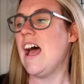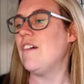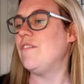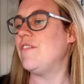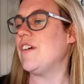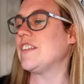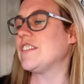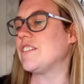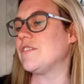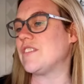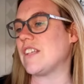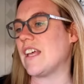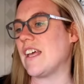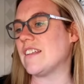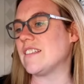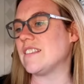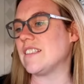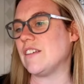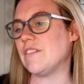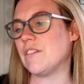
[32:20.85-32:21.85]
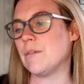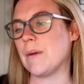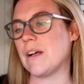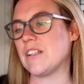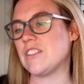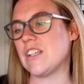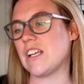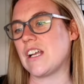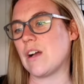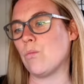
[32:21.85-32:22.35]
inventive deaths, evil
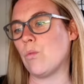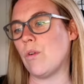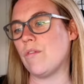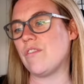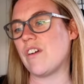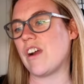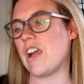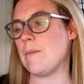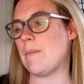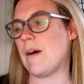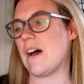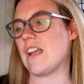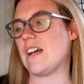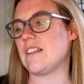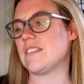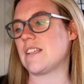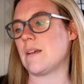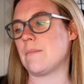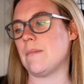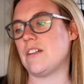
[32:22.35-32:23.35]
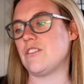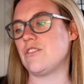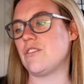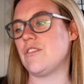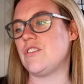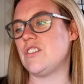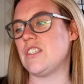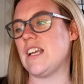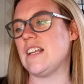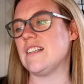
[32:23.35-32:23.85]
magic, and one very badass commander
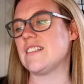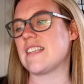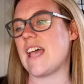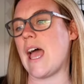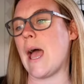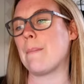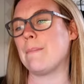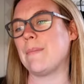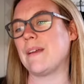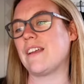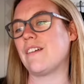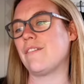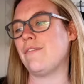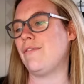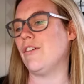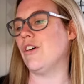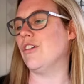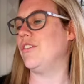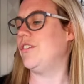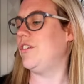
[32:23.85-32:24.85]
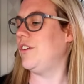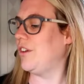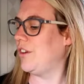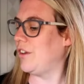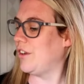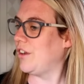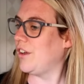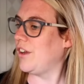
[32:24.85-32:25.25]
of Shield's epic fun.